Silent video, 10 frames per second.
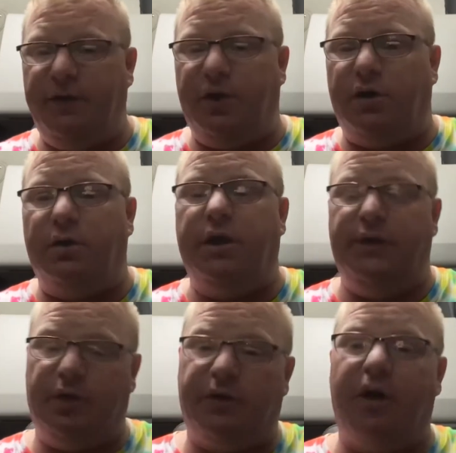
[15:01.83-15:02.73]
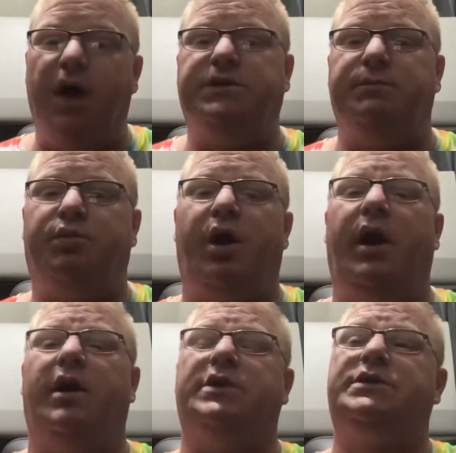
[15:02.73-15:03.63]
your thoughts and
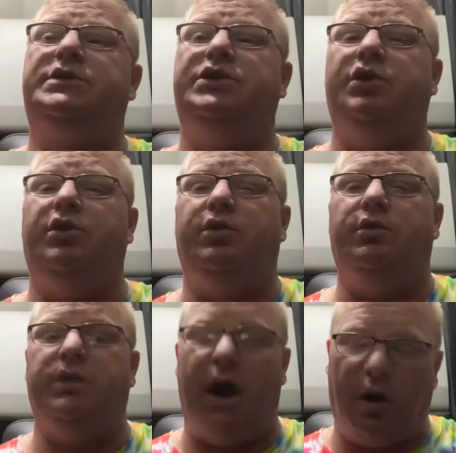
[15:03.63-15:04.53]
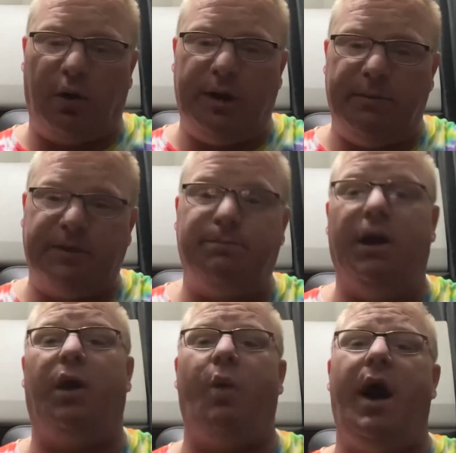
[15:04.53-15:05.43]
prayers to not only Miss
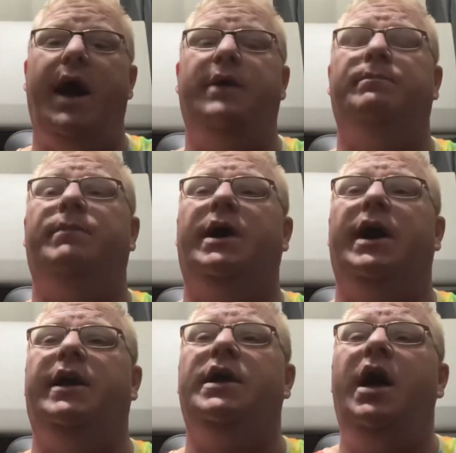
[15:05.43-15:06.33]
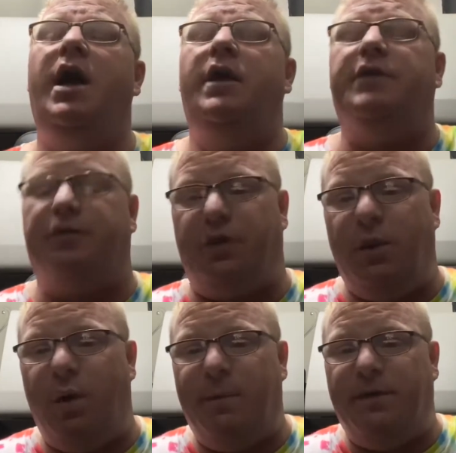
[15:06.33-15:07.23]
Blair White, but the 3
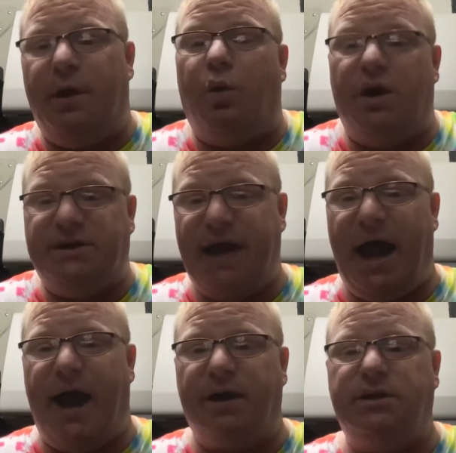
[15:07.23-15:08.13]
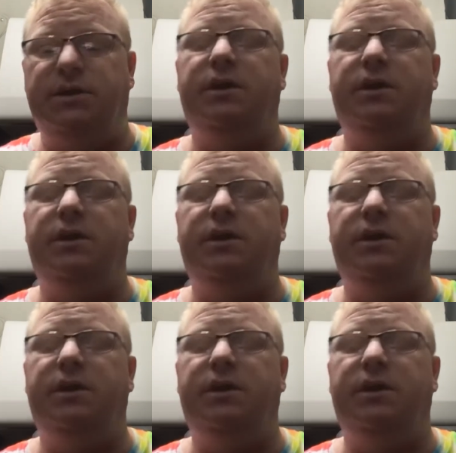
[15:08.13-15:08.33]
women that were attacked